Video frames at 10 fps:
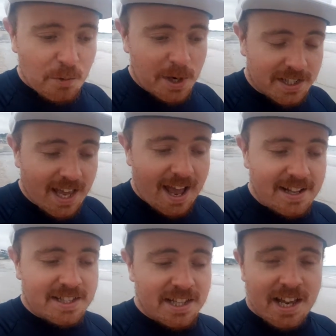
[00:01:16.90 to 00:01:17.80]
we'd
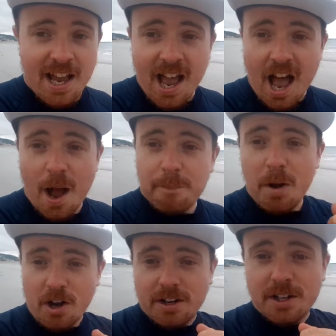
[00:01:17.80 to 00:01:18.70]
get a
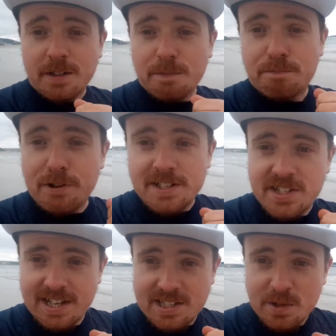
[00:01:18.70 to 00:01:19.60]
mug
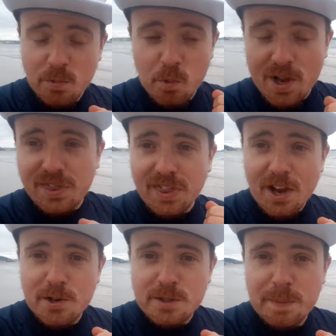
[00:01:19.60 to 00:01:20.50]
printed with
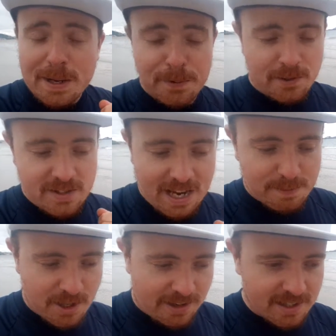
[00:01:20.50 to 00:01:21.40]
those people's
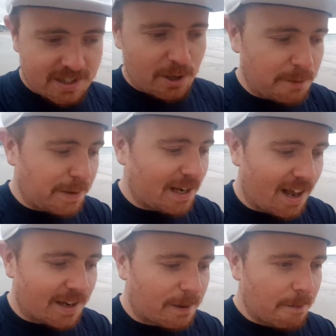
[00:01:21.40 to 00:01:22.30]
names on it, so it would be
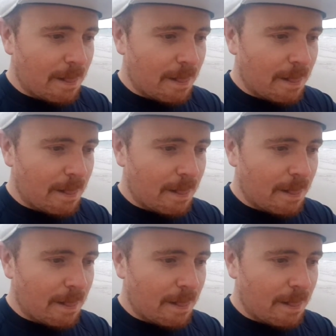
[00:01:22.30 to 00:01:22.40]
like,